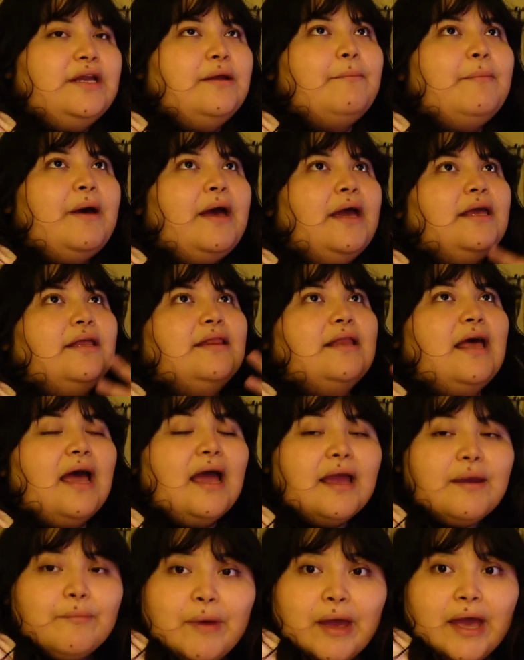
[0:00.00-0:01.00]
on buying the
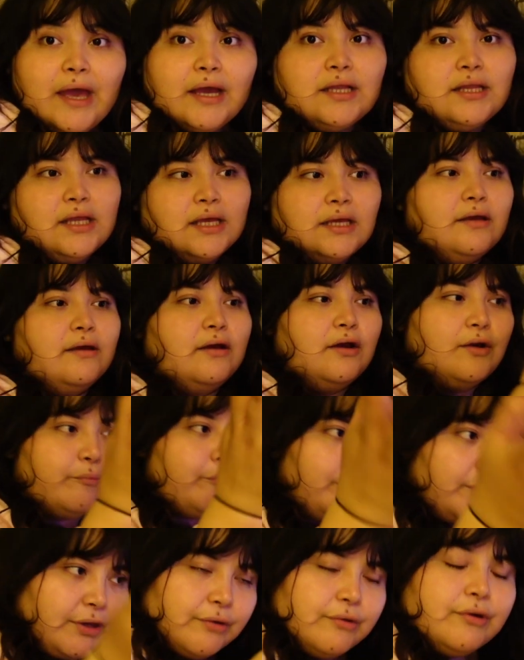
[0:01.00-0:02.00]
iMac, like a
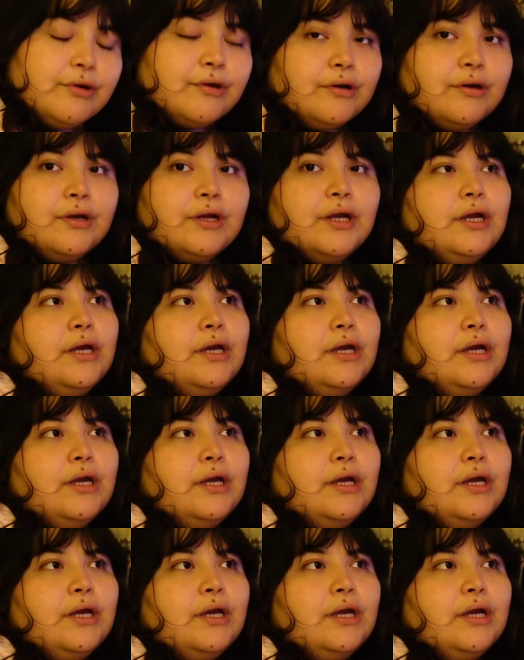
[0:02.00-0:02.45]
computer,